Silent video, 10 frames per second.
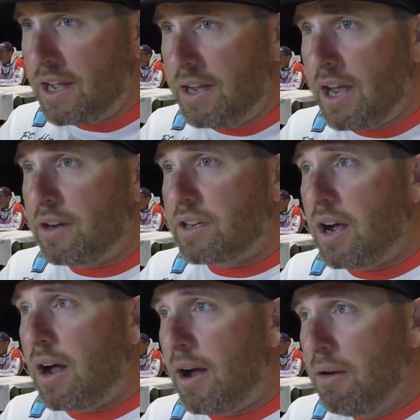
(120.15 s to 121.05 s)
can get
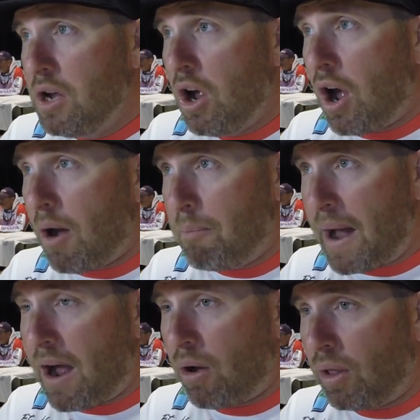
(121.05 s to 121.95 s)
a
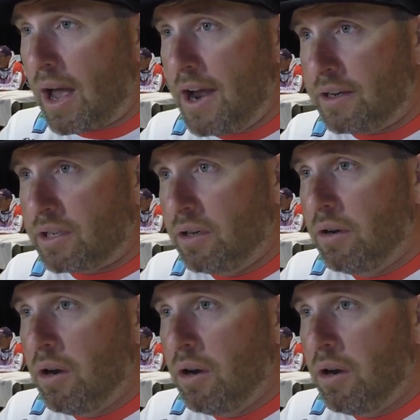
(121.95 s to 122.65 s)
bow light.